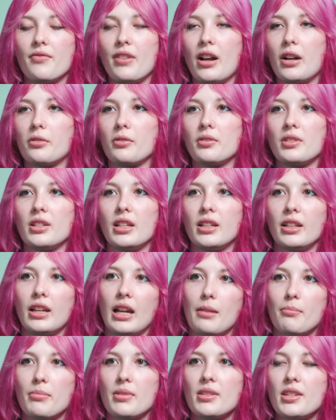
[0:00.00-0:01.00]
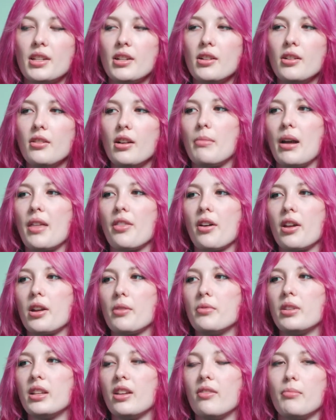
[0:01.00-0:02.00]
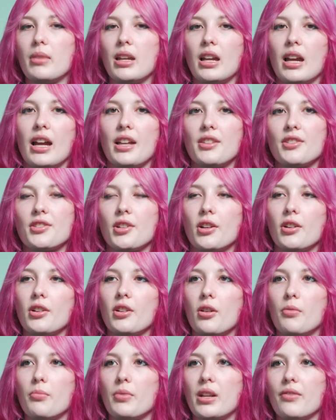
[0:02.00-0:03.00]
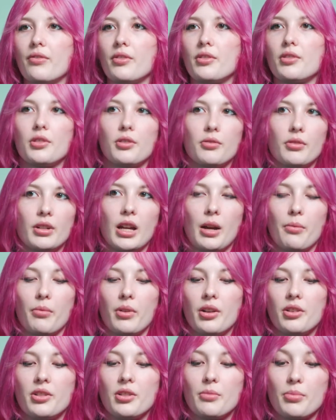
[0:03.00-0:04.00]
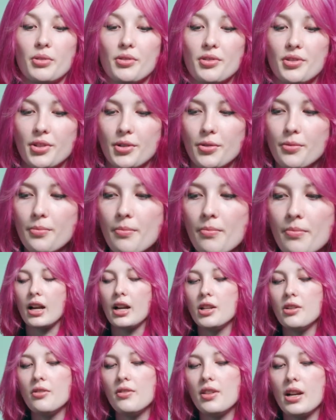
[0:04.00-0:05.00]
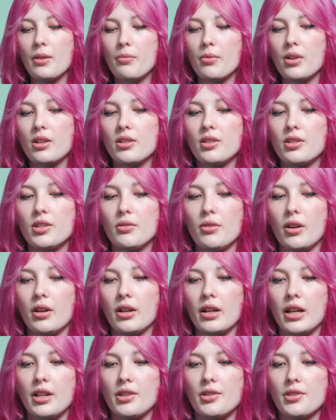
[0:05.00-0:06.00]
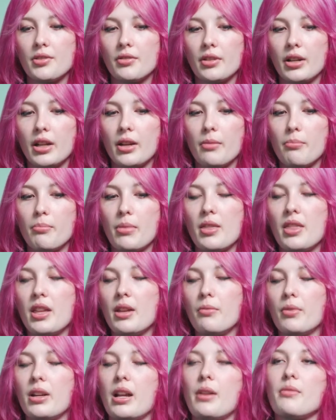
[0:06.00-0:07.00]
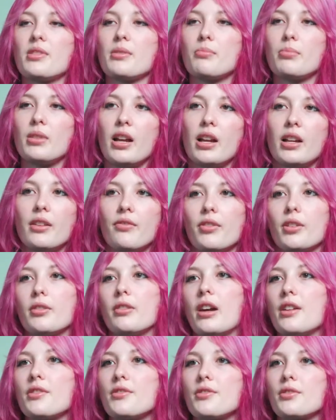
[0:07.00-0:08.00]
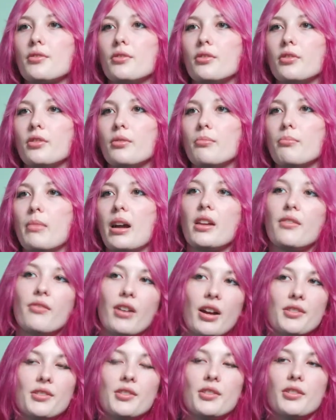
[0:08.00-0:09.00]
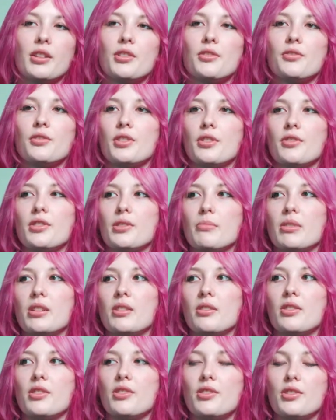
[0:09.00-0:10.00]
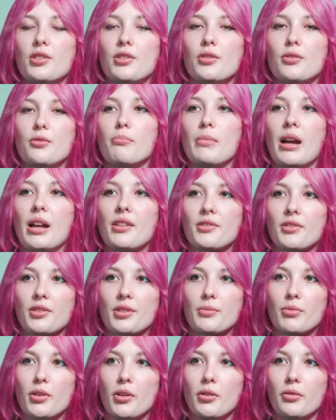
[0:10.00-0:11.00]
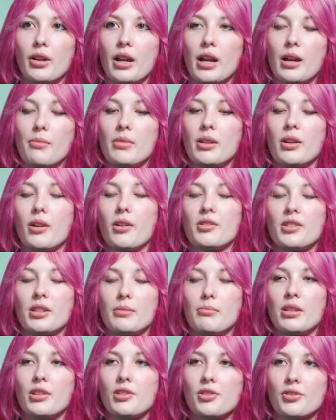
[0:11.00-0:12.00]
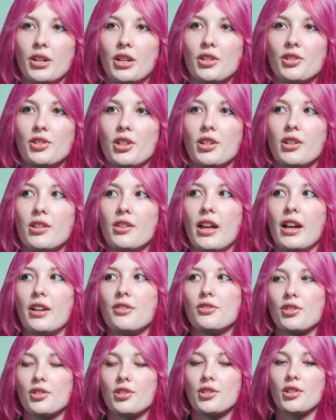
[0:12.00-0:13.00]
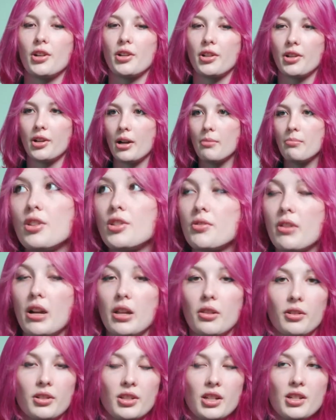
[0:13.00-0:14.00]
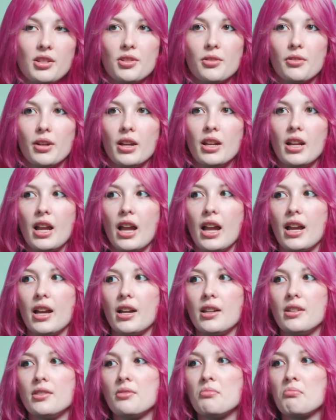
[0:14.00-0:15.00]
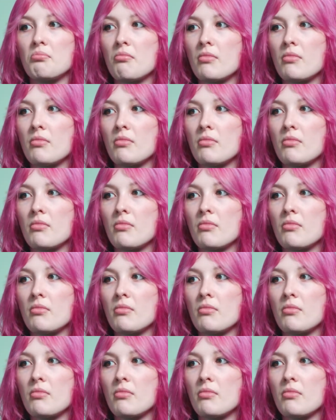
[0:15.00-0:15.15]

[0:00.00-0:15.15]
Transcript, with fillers: faculty, and campus here, I thought it would give me a head start on whatever degree I wanted to pursue. And I knew that I wanted to do art history, but then when I was applying for grad school, my advisor introduced me to this new master's program in arts administration that had just started up. So I looked into it, and